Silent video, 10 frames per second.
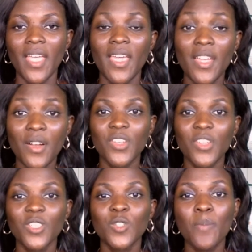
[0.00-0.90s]
Here,
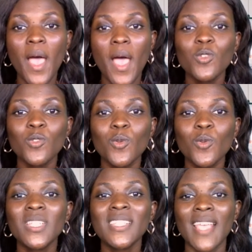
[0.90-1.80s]
your spouse
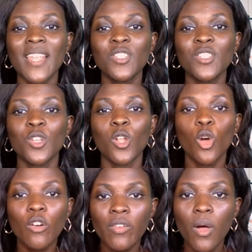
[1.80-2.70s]
only sends your
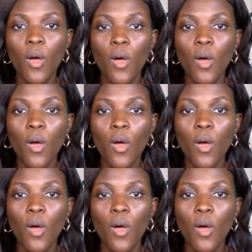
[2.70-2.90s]
love